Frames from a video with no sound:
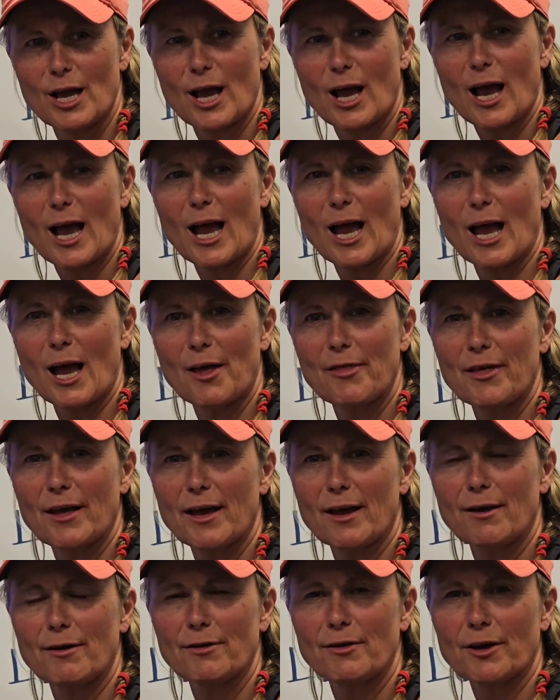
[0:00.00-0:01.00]

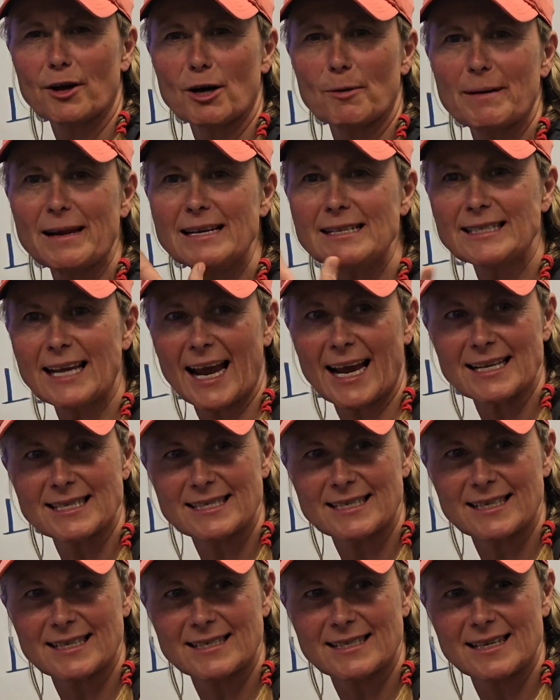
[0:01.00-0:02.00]
that are being
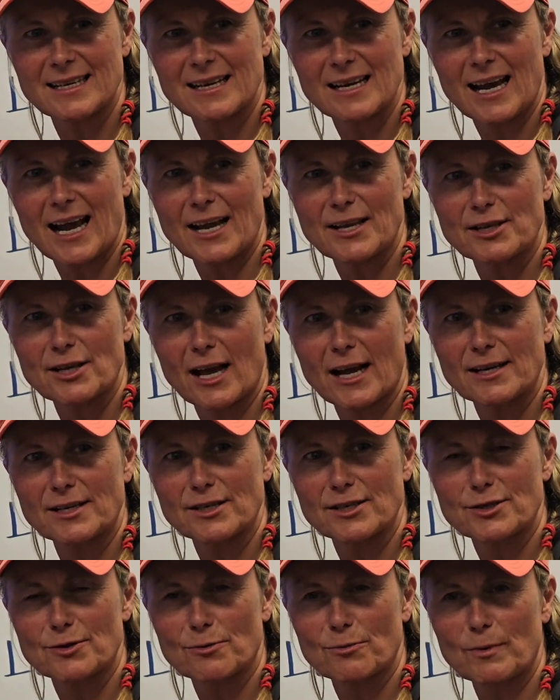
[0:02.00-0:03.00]
tested,
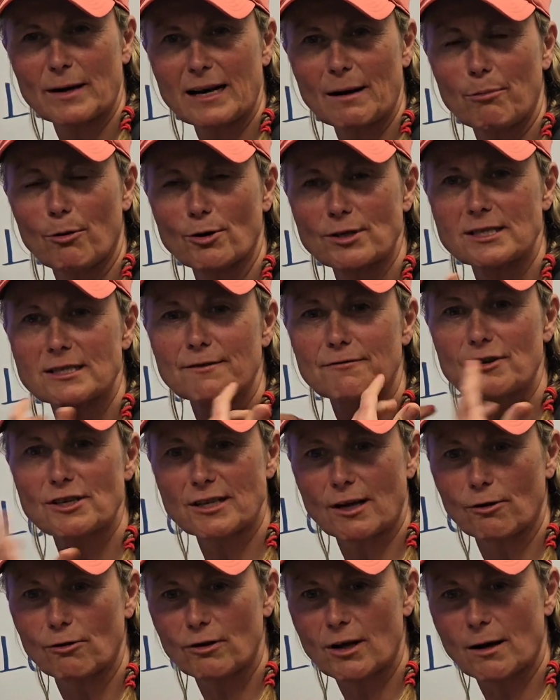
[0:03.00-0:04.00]
and when a positive
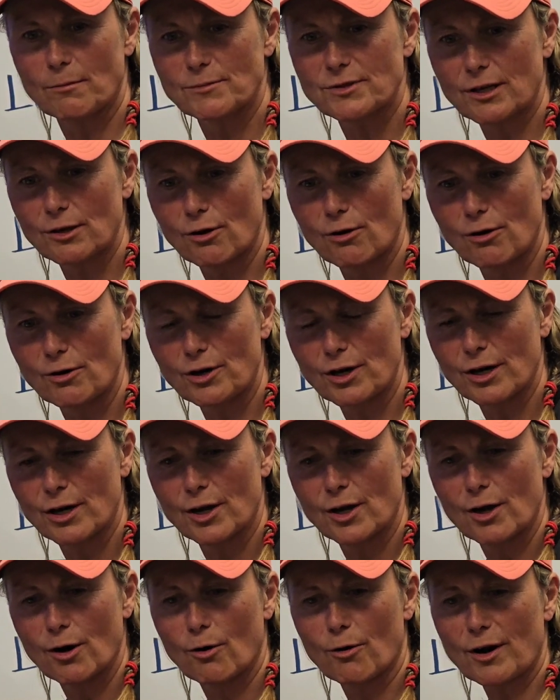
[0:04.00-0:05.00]
result comes along,
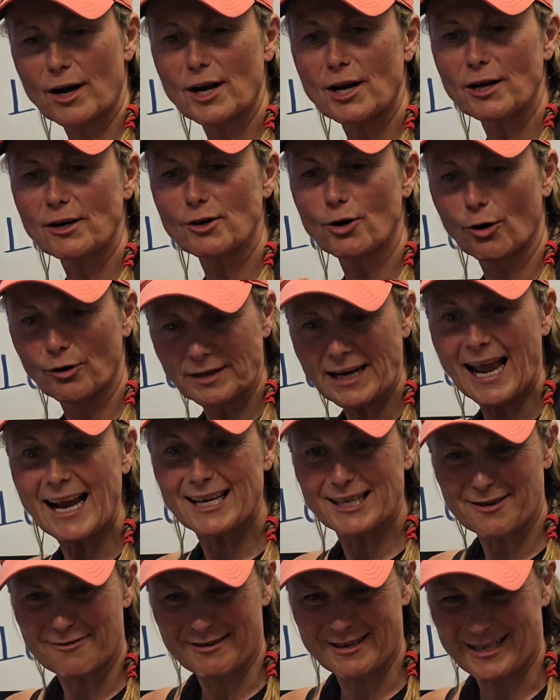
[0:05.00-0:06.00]
or a not
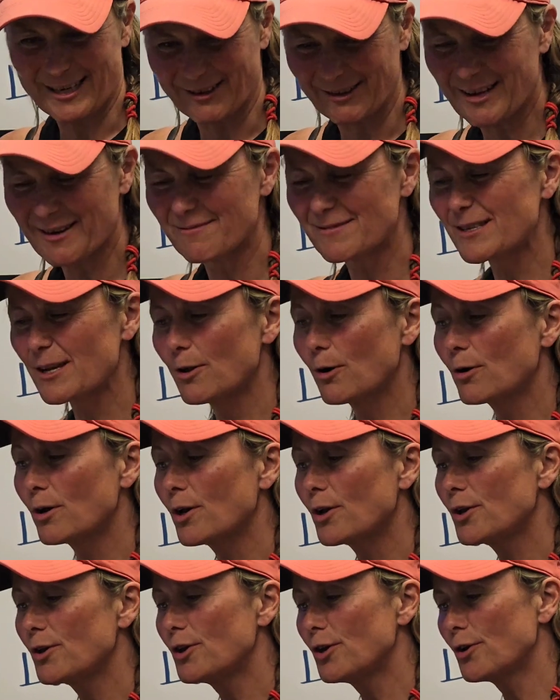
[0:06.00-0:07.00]
negative result comes along,
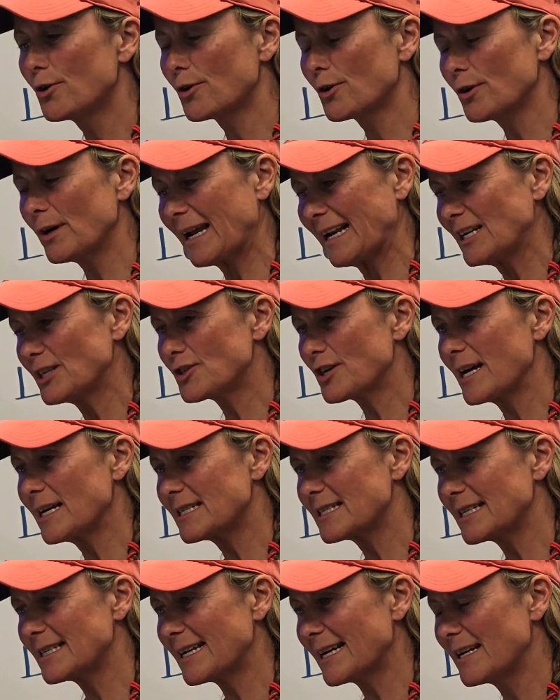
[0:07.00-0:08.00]
you're
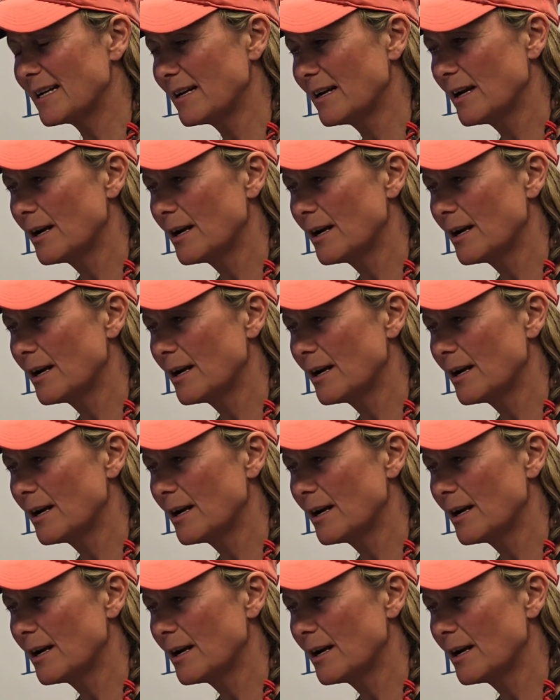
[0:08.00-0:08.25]
interested in